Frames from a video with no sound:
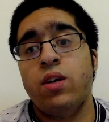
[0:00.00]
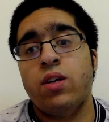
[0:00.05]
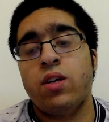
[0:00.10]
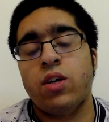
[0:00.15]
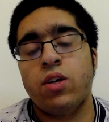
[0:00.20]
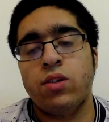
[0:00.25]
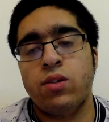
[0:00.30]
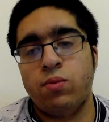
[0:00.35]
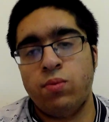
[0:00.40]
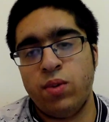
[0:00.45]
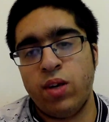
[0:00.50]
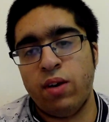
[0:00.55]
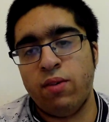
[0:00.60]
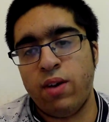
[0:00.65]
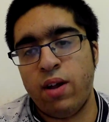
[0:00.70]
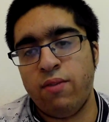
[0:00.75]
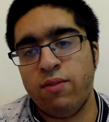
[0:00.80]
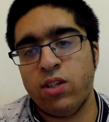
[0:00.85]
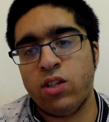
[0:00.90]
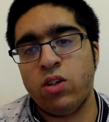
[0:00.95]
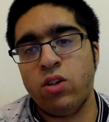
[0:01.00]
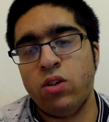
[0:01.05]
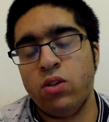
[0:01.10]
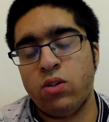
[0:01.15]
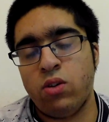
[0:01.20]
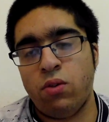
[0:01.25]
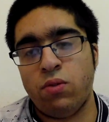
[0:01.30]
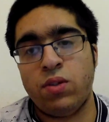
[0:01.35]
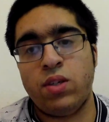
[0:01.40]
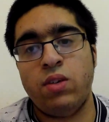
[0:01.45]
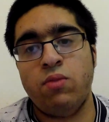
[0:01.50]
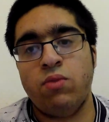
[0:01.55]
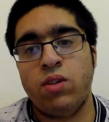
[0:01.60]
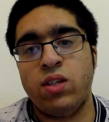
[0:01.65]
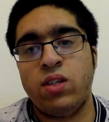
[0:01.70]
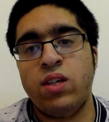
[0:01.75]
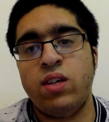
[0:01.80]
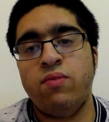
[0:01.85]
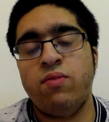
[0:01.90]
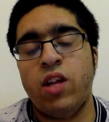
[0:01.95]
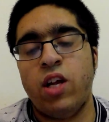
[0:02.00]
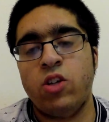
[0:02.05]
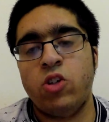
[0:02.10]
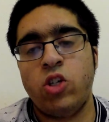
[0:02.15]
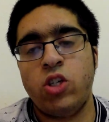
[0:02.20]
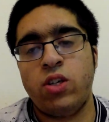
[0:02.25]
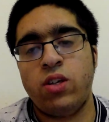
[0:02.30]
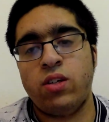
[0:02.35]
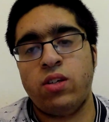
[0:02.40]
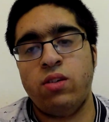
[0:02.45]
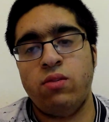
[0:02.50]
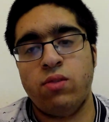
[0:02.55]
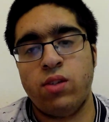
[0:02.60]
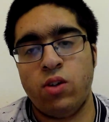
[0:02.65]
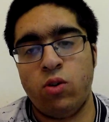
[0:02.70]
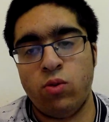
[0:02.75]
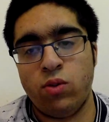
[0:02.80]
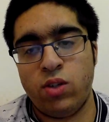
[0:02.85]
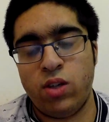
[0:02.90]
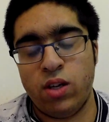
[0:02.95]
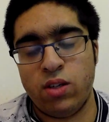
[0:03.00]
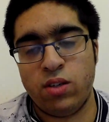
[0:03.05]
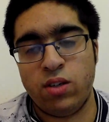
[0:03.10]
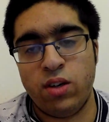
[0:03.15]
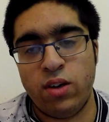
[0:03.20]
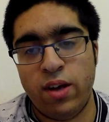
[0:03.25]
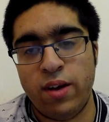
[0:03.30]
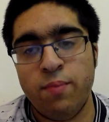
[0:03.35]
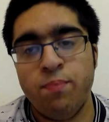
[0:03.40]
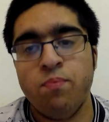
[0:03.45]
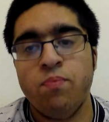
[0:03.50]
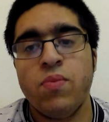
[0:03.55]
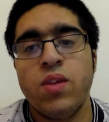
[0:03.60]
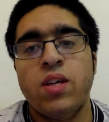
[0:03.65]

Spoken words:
because Year 11 students obviously received their GCSE results yesterday.